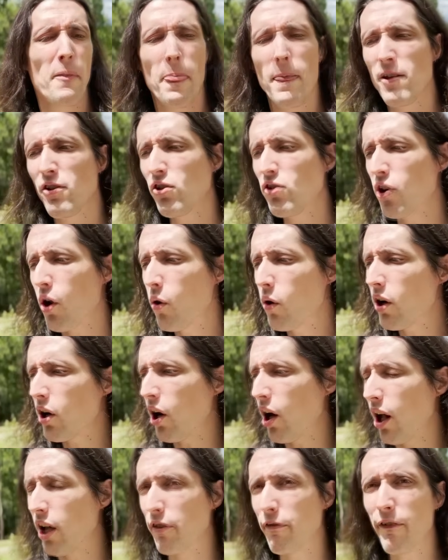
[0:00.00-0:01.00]

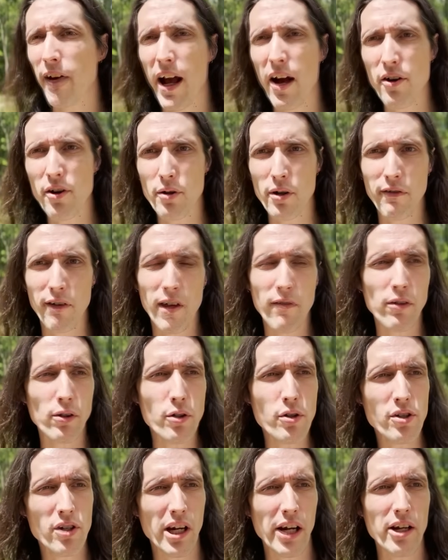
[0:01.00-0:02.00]
so-called founder of
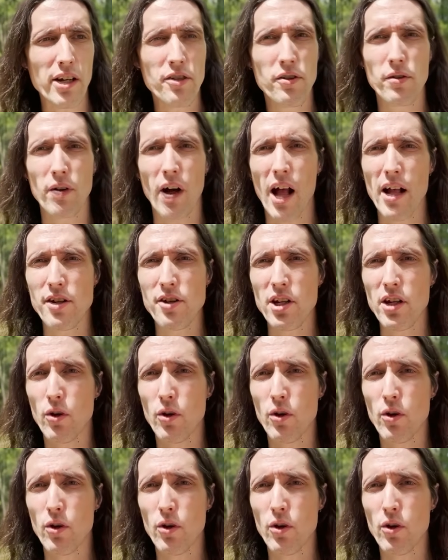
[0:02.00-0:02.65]
evolutionary astrology,